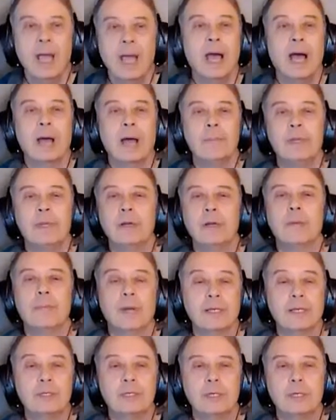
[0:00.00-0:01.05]
I'm here in my
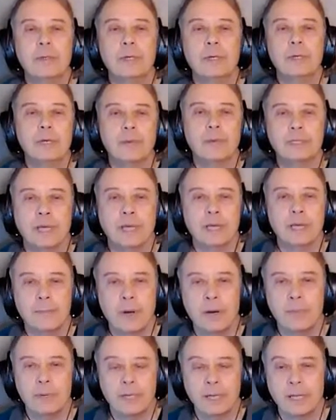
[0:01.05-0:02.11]
studio in Santa
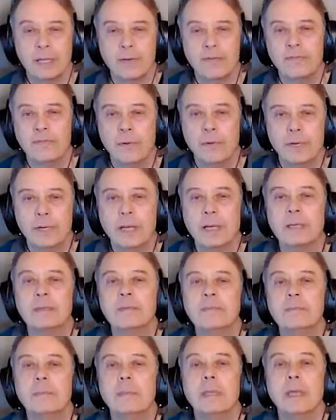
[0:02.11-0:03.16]
Barbara, California,
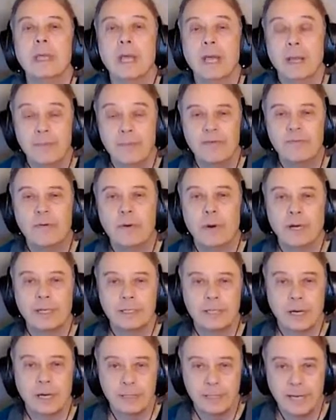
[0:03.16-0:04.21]
and before I
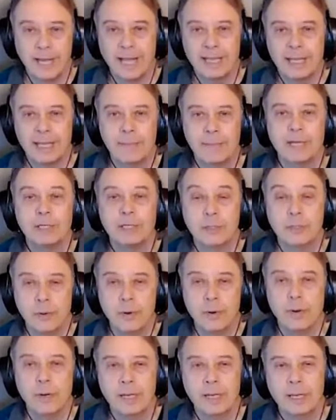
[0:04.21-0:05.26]
start telling my
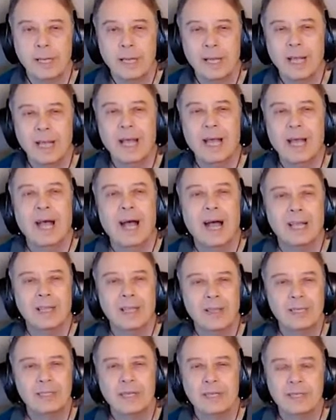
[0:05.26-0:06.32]
story, I'd
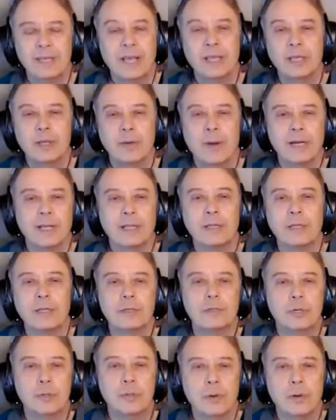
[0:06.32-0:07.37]
like to take you on a little
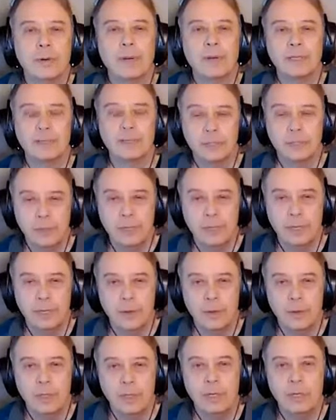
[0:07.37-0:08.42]
tour of my studio
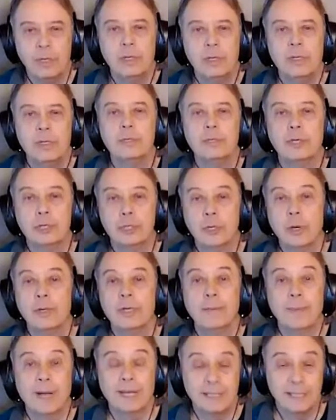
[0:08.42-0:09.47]
to show you
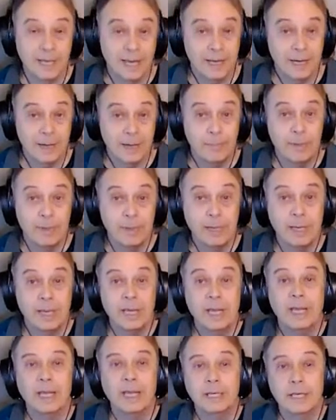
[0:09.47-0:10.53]
my setup
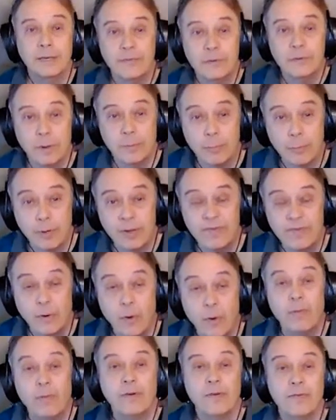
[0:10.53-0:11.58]
and give you a brief
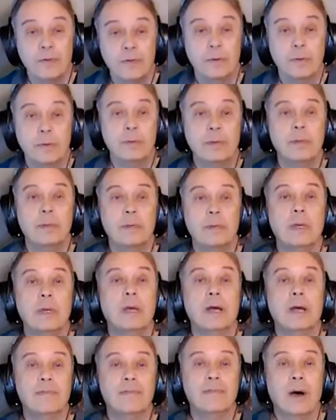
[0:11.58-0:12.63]
overview
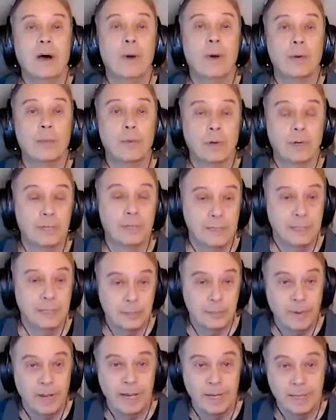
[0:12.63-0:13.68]
of how I work in this
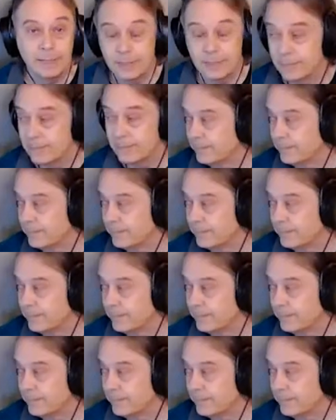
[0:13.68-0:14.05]
space.